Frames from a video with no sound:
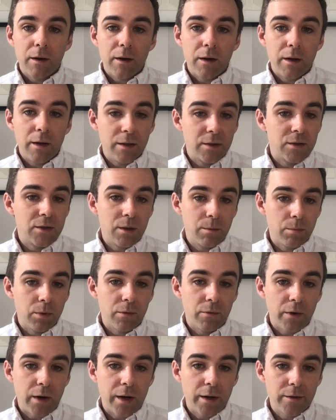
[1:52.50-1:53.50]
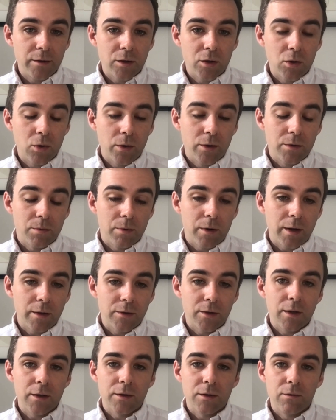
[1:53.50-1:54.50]
it simplifies the choice
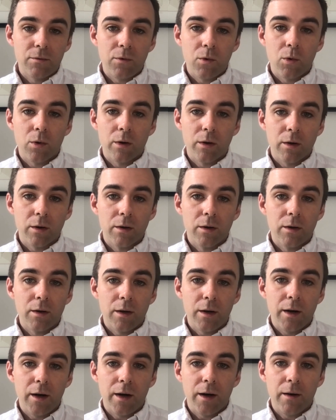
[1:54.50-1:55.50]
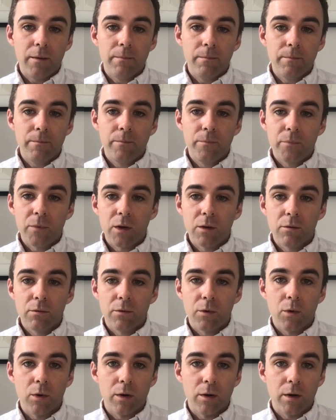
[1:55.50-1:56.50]
process for
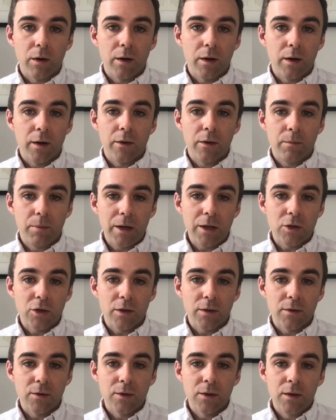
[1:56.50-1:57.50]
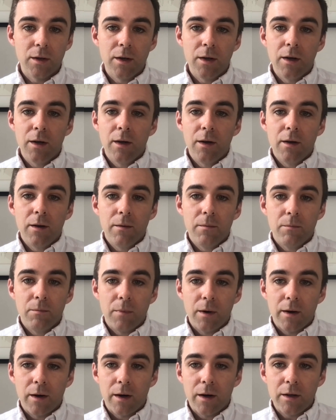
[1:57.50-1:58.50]
the patients.
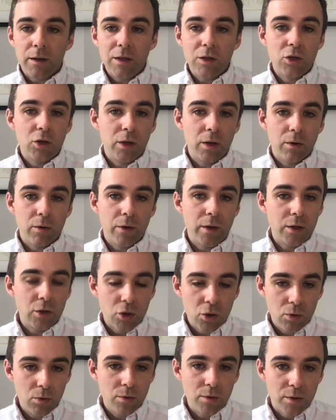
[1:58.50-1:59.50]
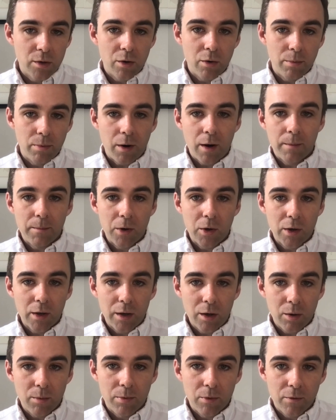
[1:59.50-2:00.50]
Each year they choose their primary
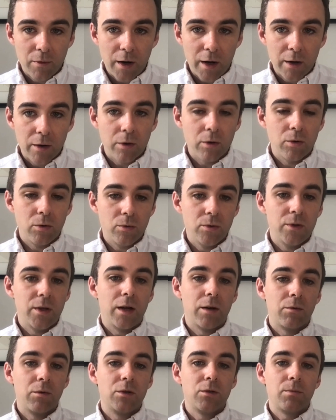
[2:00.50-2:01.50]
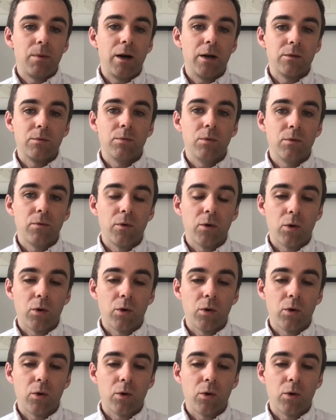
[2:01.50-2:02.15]
care provider, who's then responsible for